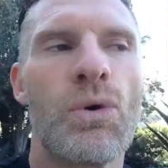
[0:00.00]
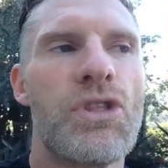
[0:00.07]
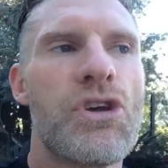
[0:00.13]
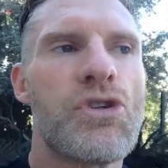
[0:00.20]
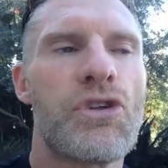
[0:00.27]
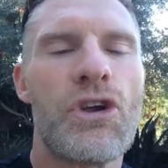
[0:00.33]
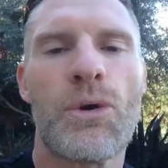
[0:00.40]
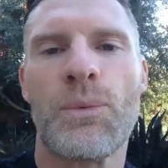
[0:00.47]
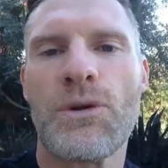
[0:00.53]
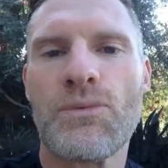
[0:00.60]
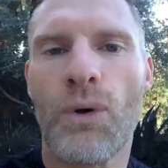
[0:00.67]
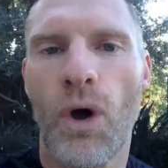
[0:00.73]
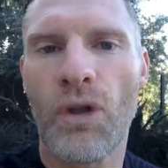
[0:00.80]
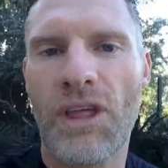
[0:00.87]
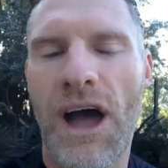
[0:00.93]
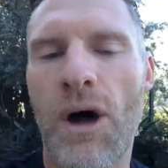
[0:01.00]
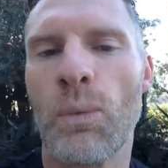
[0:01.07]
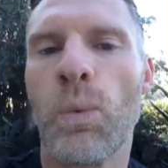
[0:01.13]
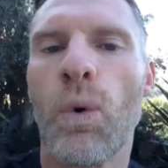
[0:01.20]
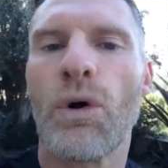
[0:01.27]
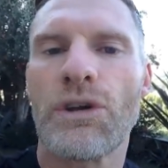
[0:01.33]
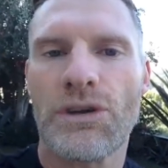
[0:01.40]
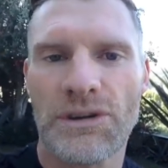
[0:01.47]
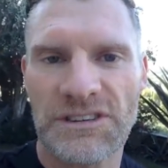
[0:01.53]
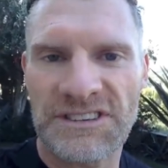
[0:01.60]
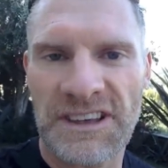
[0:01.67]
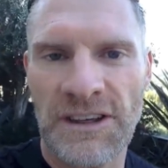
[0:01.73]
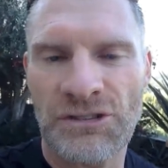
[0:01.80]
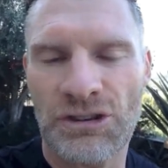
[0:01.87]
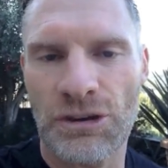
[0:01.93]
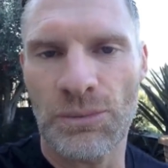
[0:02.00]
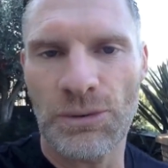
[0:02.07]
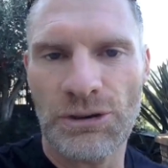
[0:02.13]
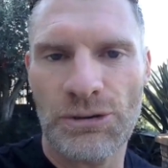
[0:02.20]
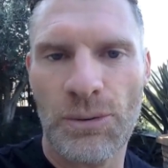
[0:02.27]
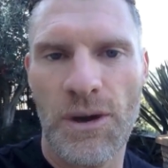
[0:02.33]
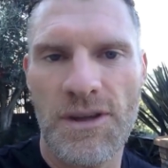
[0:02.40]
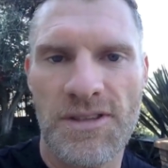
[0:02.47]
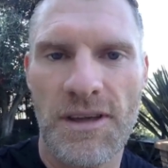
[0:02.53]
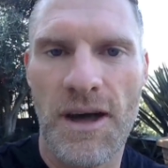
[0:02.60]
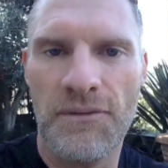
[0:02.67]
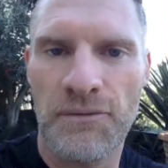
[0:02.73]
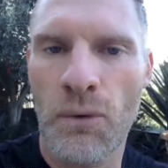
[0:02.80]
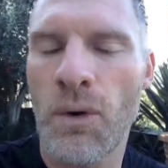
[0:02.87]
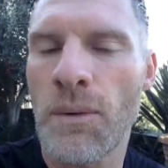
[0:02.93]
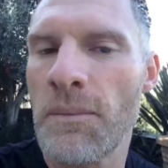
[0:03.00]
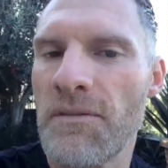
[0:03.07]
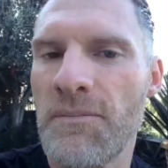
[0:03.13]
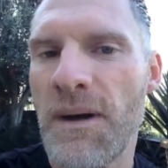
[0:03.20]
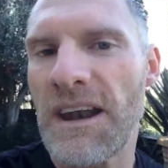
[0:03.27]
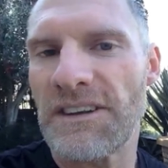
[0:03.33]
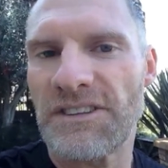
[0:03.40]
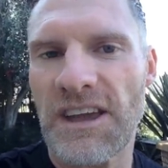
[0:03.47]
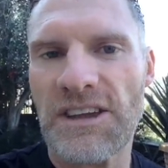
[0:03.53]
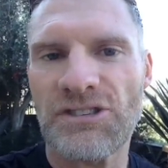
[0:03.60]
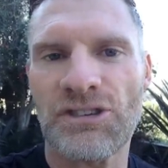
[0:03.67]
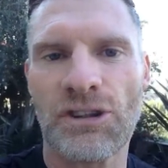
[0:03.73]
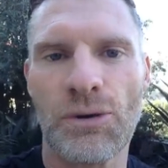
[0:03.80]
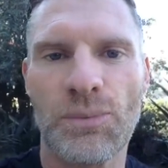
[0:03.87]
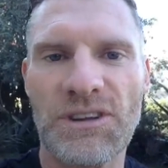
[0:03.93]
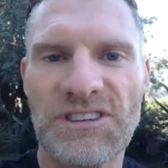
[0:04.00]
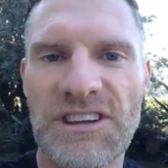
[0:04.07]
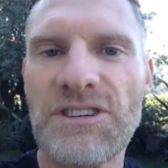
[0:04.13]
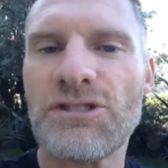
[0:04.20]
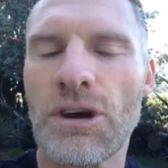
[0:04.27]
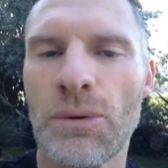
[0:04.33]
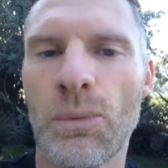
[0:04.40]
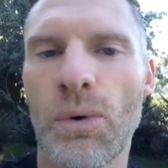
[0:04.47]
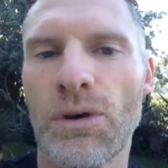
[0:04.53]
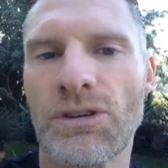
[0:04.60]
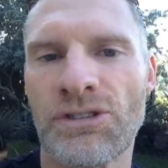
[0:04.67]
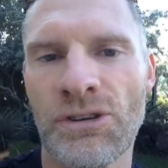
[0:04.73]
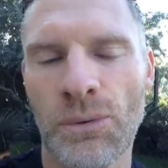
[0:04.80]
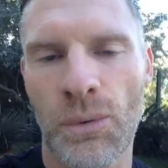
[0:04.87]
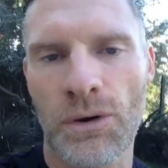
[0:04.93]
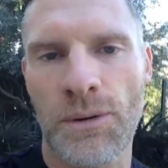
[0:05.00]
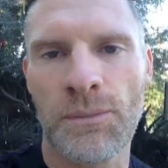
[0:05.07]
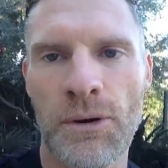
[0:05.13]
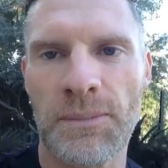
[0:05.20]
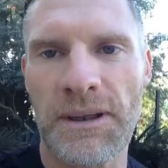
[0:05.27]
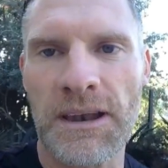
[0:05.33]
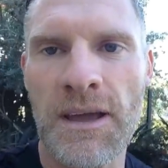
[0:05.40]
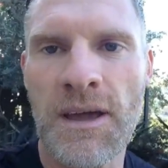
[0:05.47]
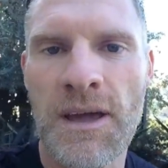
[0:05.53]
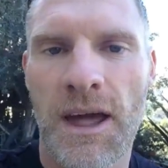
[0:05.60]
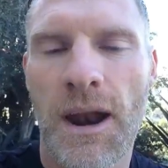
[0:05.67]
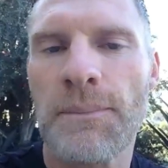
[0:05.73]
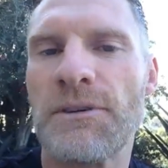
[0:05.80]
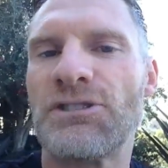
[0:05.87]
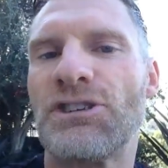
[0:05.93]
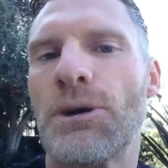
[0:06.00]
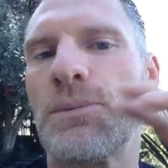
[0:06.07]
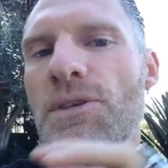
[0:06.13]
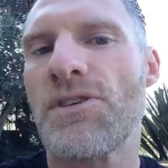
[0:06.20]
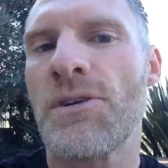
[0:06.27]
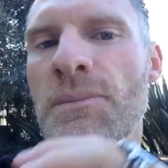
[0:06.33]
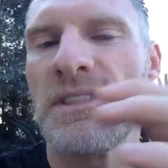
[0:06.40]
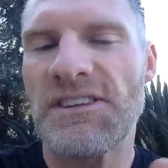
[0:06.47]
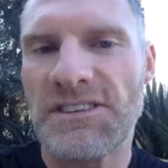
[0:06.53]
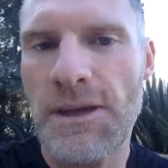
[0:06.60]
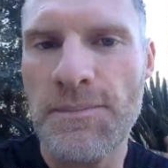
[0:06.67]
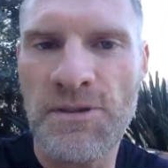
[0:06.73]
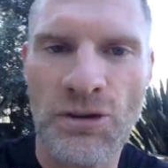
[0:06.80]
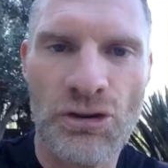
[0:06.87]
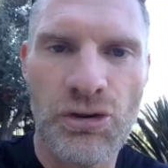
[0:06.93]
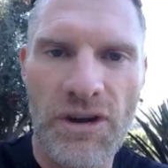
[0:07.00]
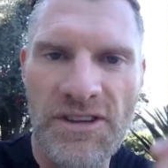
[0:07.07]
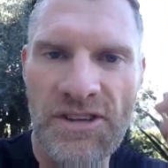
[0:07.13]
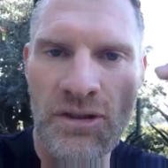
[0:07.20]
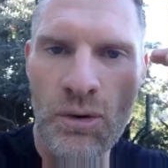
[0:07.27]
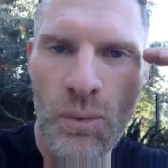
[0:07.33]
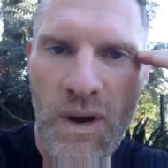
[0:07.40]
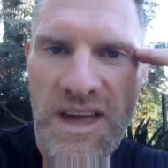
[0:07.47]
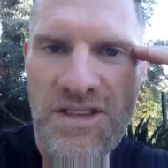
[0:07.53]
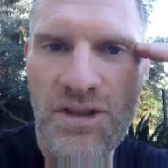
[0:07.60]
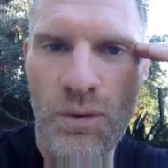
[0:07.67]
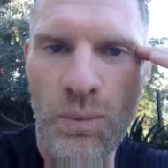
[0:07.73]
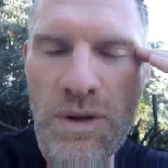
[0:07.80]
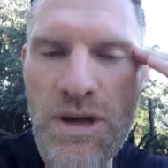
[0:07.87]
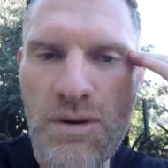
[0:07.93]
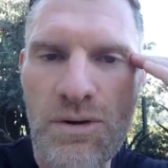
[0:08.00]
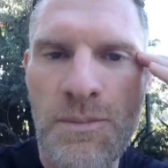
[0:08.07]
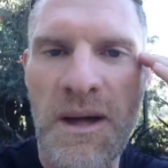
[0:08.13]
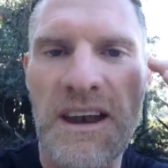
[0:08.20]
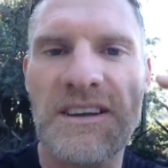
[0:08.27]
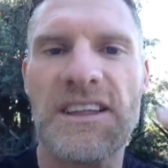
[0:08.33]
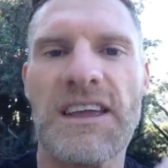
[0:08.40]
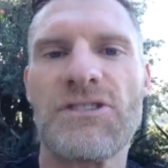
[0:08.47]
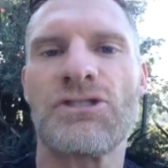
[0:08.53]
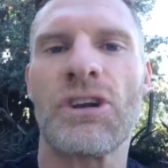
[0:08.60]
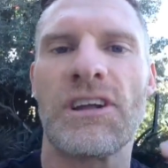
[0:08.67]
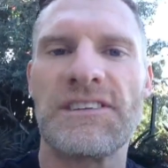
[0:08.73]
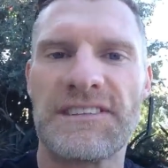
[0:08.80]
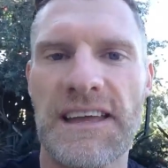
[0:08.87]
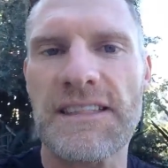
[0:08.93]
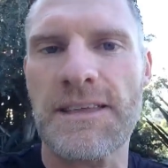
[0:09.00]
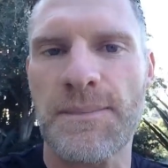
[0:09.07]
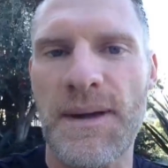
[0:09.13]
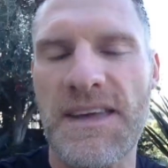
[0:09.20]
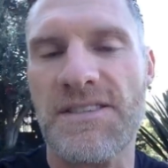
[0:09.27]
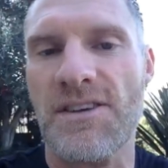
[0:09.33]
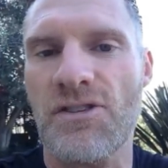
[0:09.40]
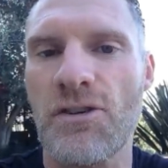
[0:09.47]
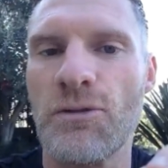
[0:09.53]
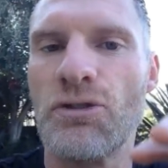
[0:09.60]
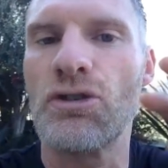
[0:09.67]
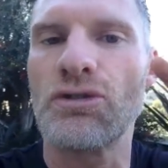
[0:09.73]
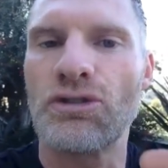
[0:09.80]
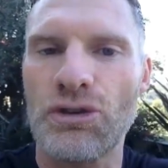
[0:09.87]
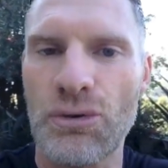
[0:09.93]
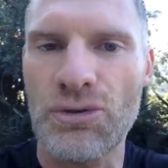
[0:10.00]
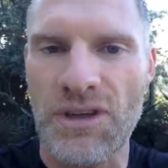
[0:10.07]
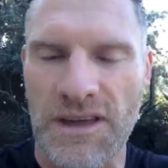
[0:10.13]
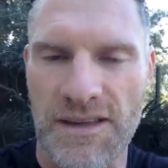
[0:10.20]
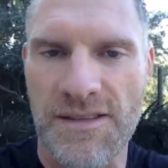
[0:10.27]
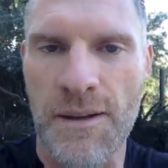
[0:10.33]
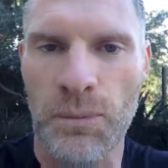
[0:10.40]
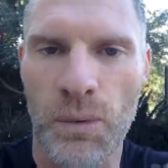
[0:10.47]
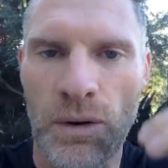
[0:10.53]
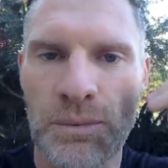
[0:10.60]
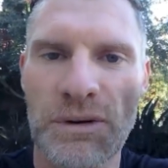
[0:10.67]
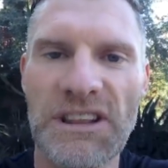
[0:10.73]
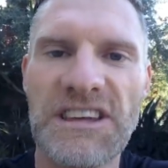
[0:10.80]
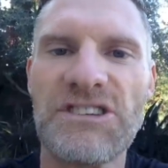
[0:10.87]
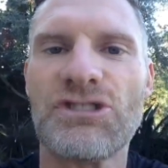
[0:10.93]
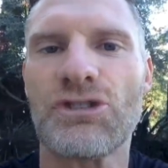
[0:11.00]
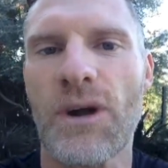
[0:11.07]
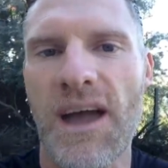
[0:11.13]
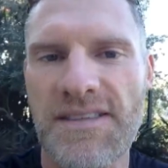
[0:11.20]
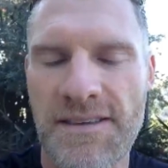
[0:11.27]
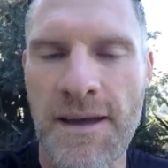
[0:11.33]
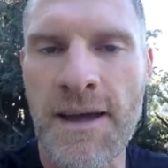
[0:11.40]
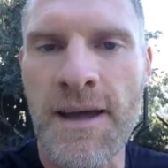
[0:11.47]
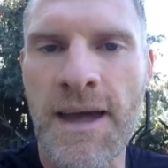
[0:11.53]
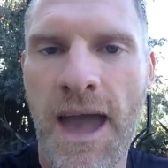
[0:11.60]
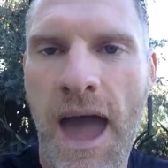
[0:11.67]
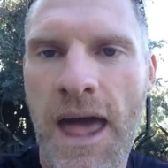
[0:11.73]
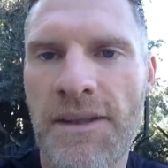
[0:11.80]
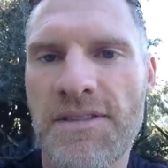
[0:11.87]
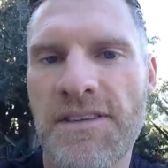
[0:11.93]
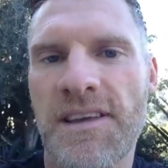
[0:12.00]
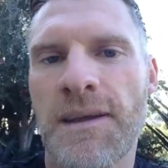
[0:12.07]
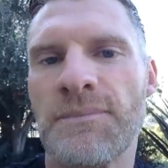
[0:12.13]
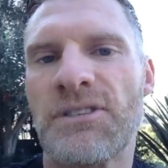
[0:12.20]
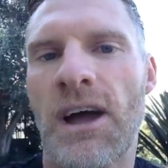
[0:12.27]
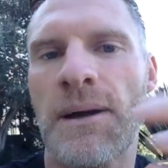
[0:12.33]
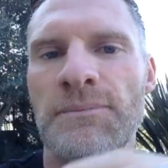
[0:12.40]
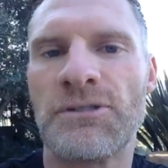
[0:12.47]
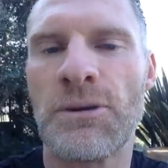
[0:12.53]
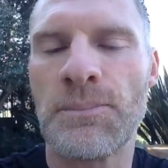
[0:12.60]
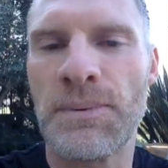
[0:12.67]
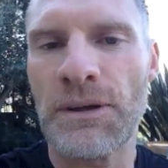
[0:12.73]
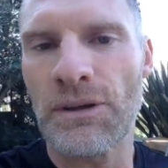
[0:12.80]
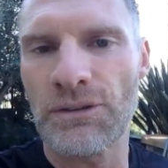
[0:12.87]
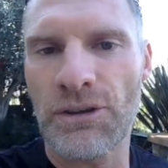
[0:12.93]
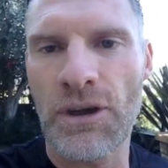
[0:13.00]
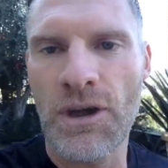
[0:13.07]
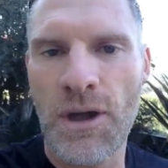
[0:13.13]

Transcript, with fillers: well, this year we rolled out Warrior Ascension, which was a form of meditation that we teach our warriors in the warrior movement. And I'm going to share with you some of the tips and tricks and the ways that we use meditation on a daily basis to do 2 things. Number one, release stress, and at the same time, to build